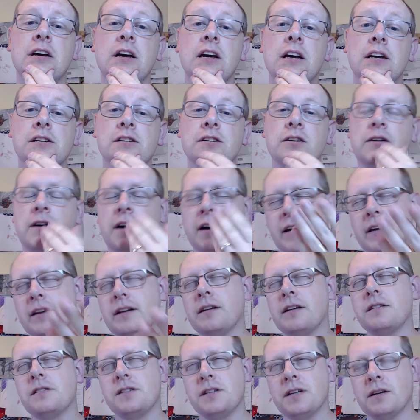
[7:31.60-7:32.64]
So I can
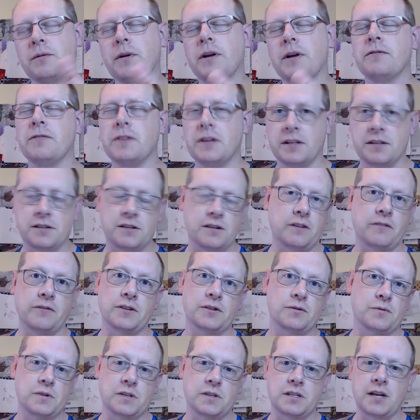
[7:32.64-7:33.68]
understand why the van
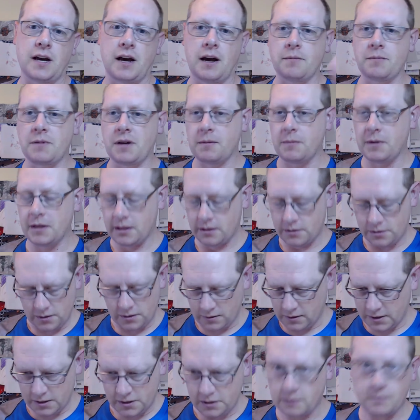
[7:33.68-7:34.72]
service was stopped. I mean, there's
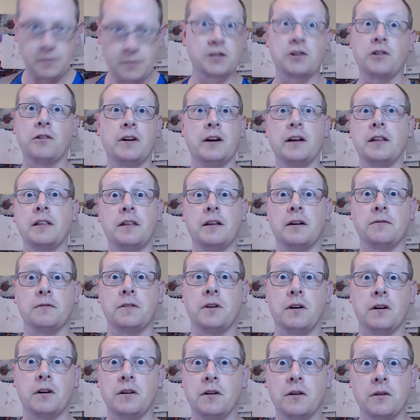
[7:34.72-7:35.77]
only so much Grand Theft
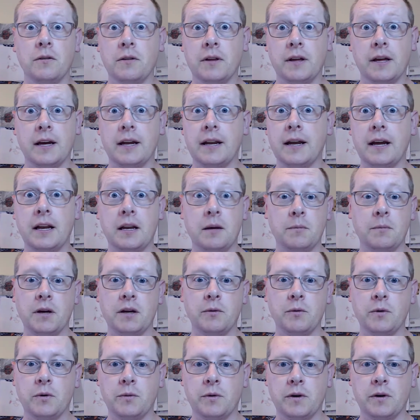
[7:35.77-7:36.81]
Auto that
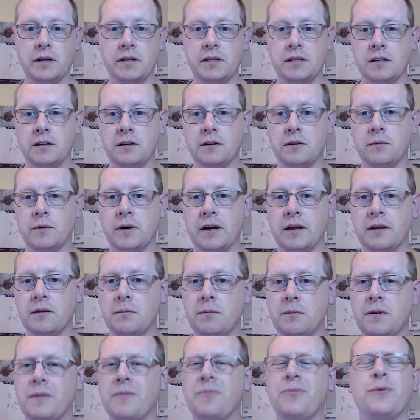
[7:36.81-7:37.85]
anybody would want to deal with,
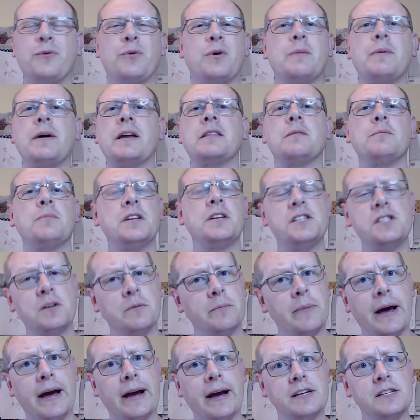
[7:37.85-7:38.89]
but what about the blister
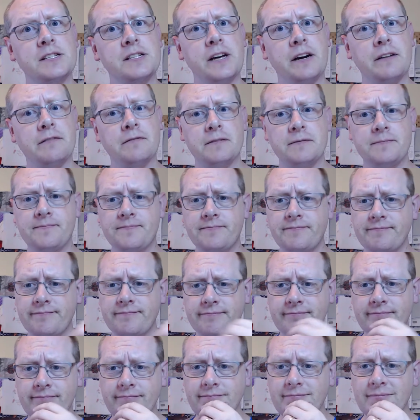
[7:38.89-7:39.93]
pack stuff?
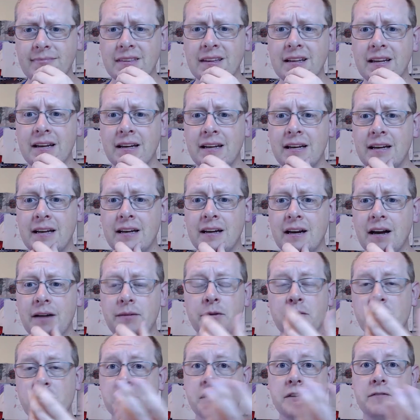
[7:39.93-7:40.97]
I
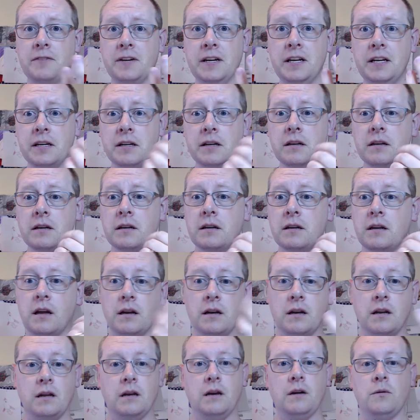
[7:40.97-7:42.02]
mean, it was convenient,
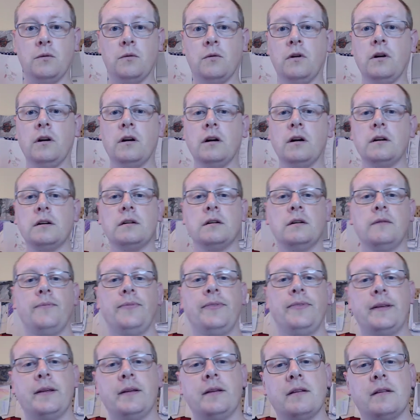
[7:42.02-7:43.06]
and it worked.
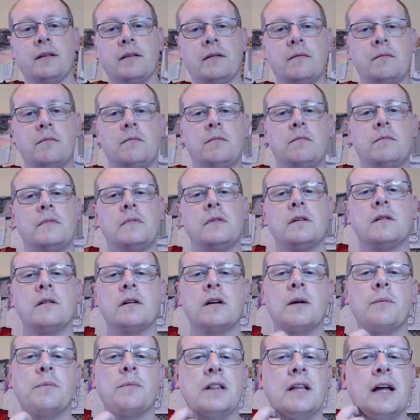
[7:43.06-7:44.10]
It
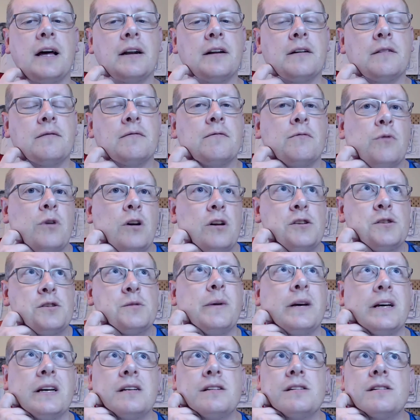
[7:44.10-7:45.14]
took up a lot of wall
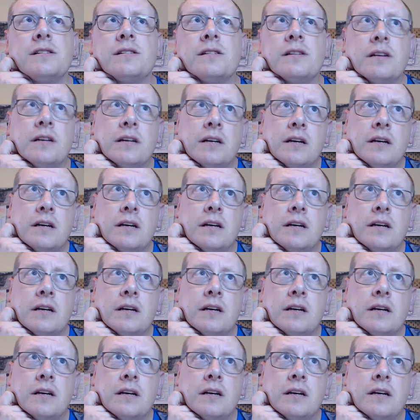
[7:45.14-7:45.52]
space.